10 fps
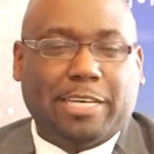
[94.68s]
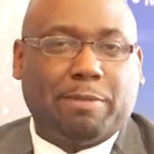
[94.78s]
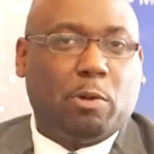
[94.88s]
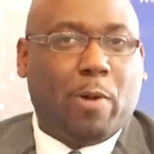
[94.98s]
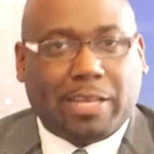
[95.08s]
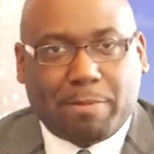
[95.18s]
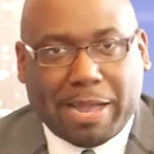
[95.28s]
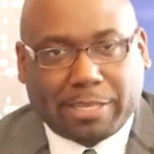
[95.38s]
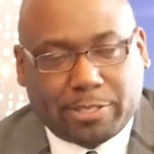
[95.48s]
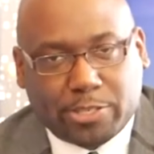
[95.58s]
gentlemen, welcome
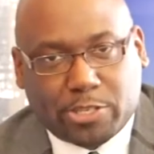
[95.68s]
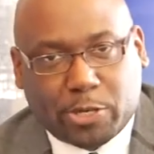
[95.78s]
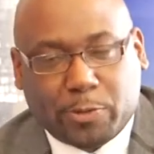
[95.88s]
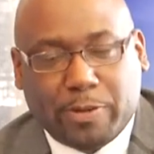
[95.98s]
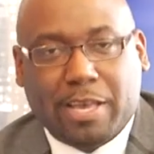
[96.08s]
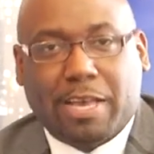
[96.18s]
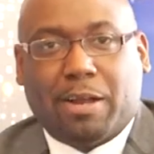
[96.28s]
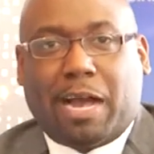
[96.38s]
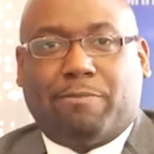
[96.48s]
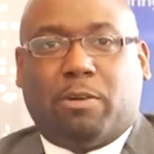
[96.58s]
back to the show.
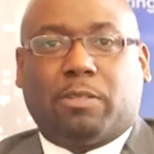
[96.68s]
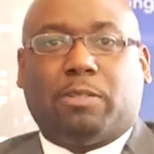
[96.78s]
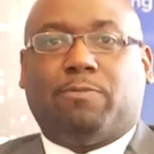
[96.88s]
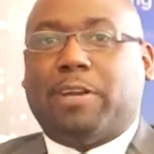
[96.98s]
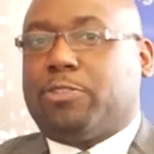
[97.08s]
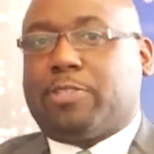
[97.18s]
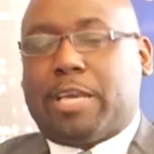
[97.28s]
I've got Vendryes